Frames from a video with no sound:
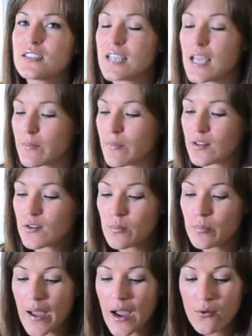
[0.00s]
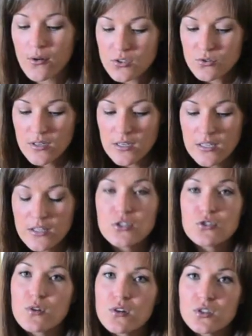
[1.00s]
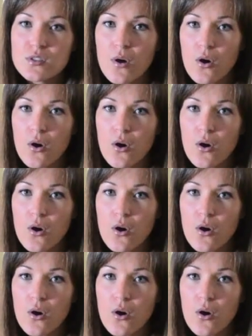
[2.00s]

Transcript: is take my little power drill and drill some